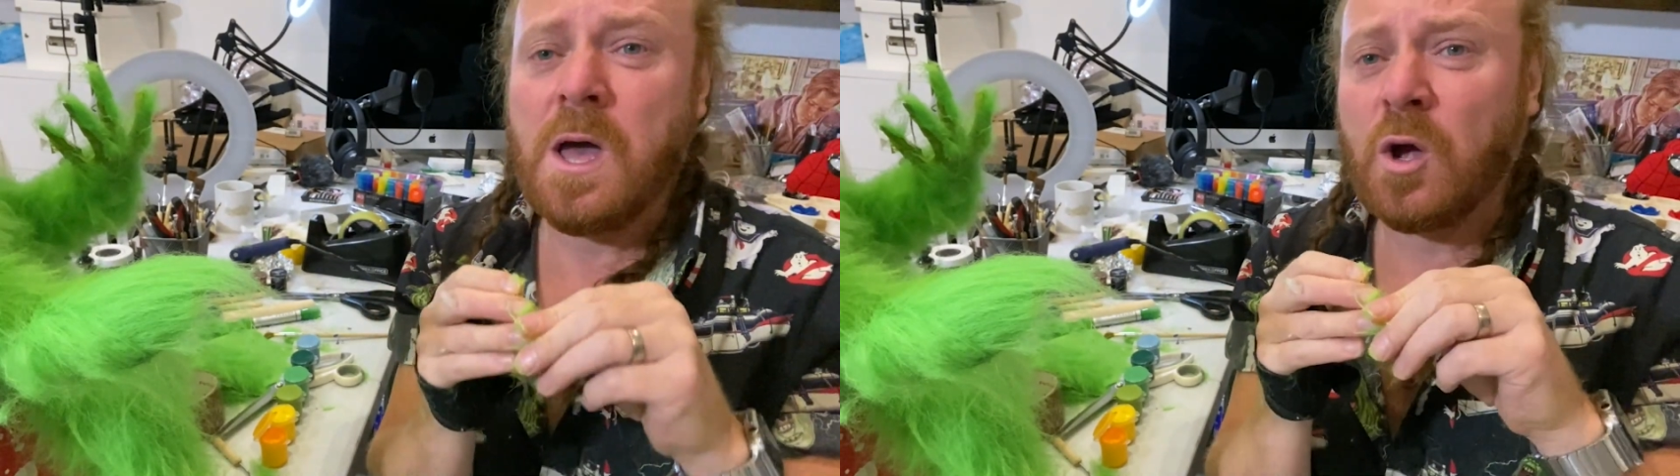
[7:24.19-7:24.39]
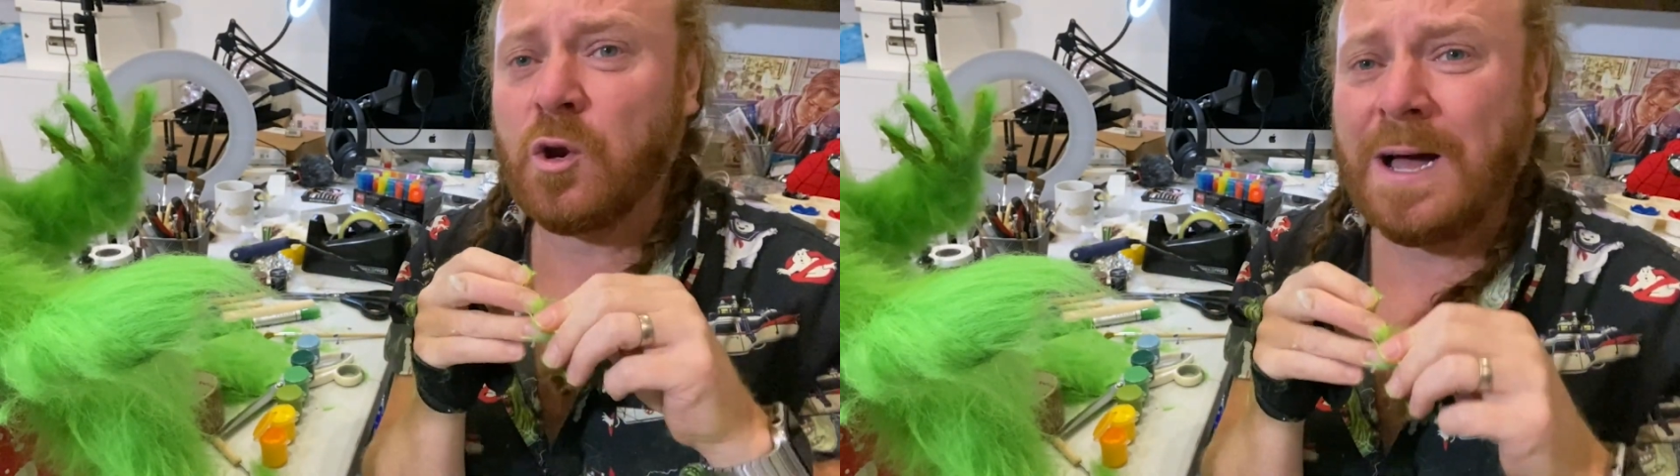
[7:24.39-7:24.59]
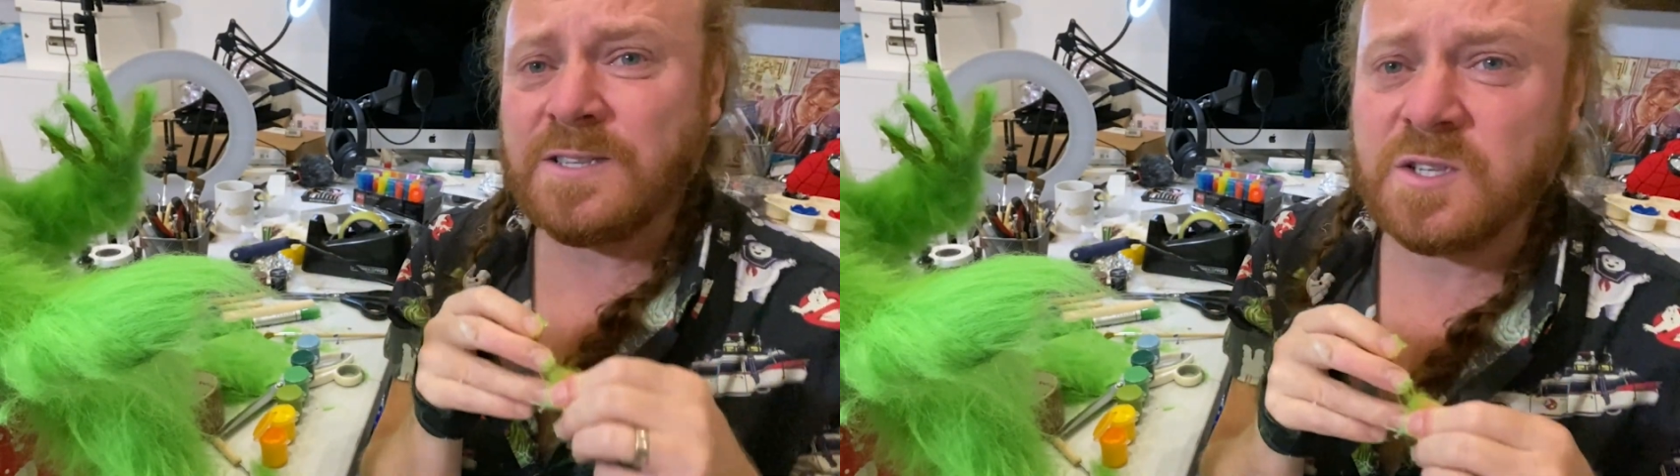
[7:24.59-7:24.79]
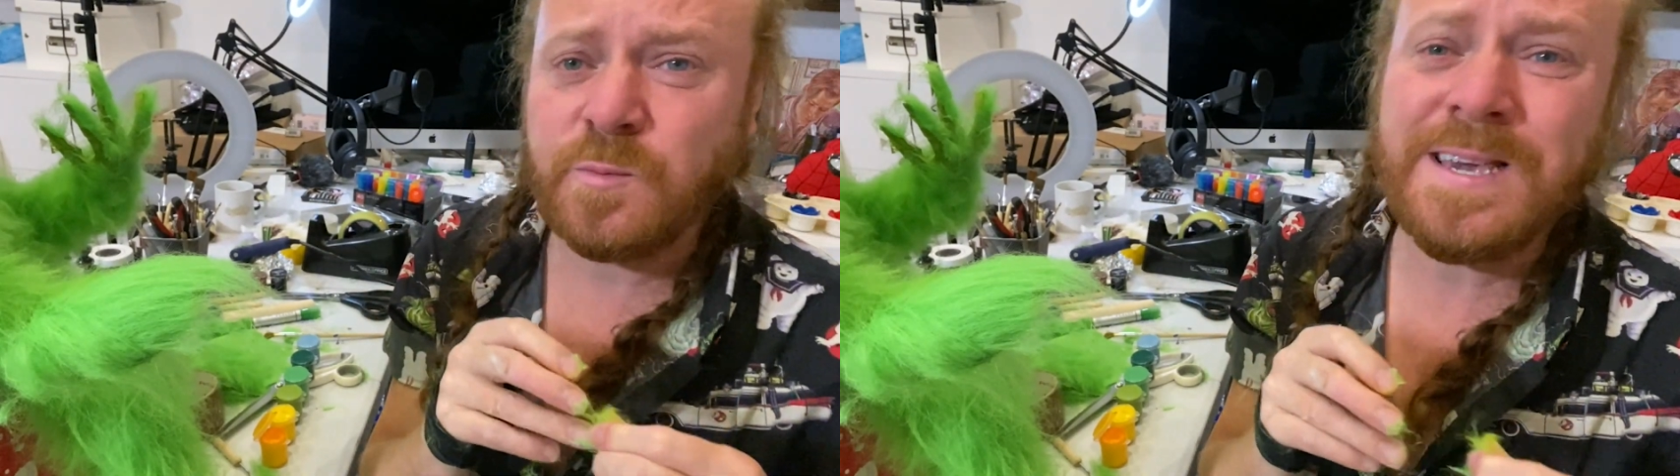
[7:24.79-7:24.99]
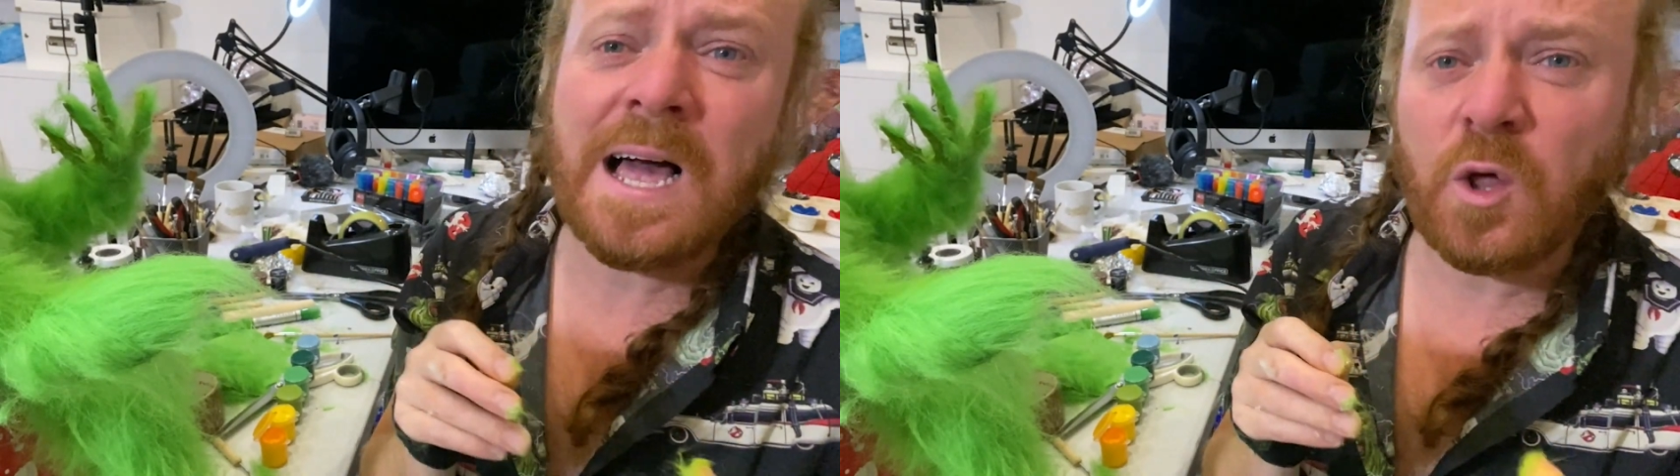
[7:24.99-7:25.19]
Going to add
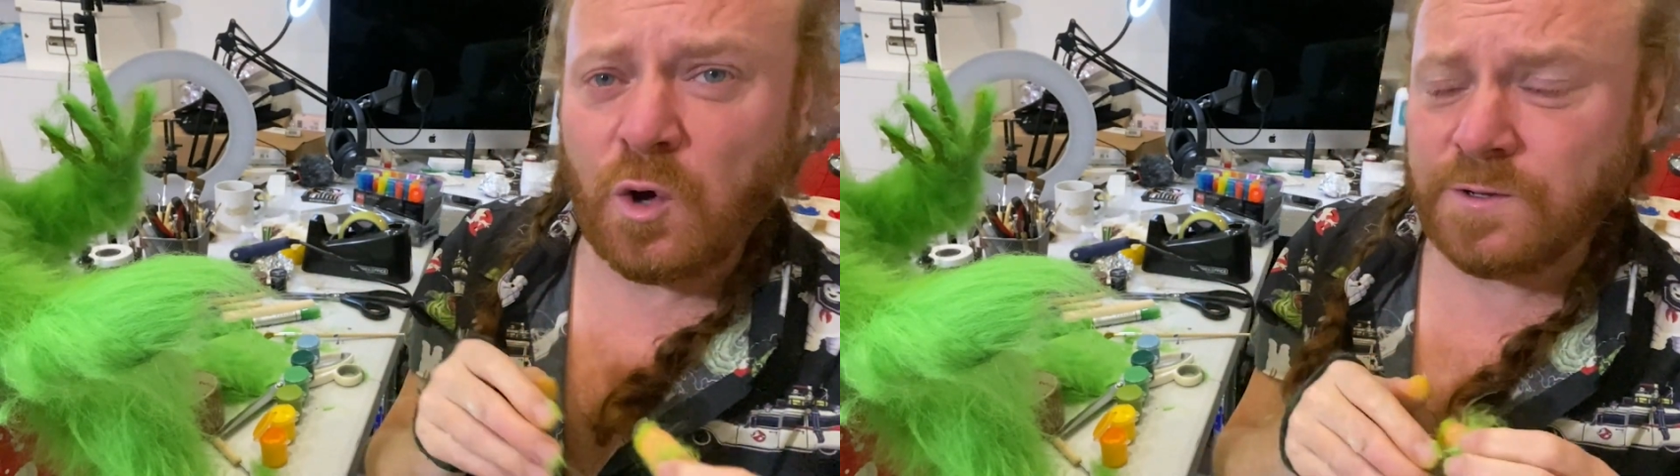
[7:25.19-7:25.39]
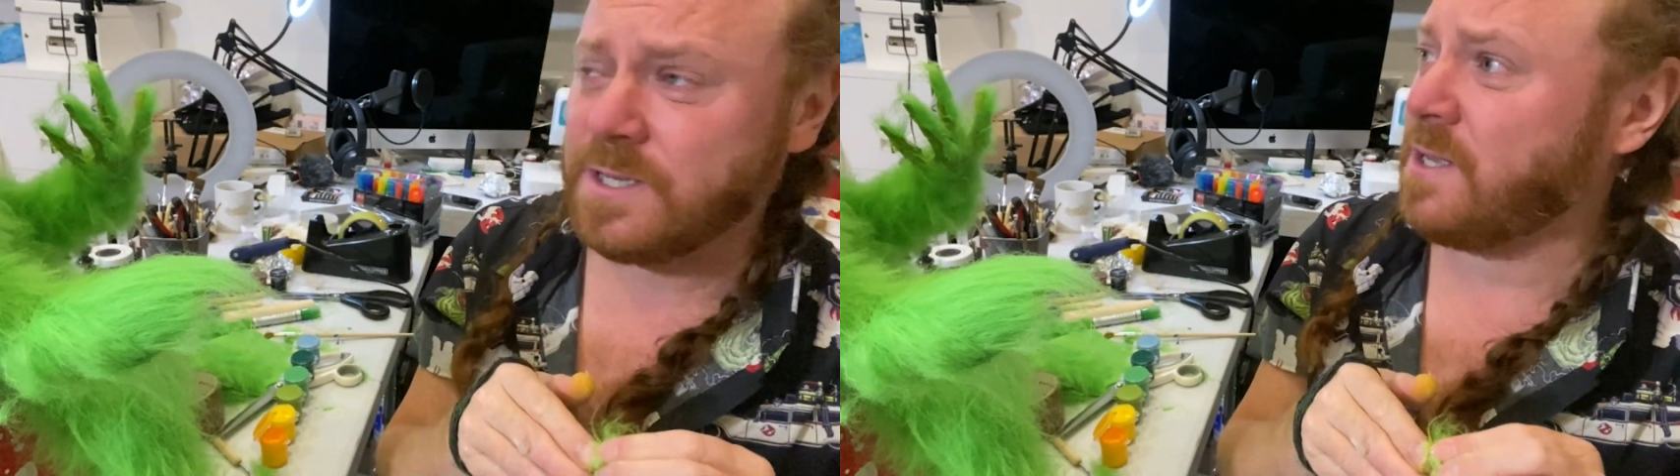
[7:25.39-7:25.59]
some yellows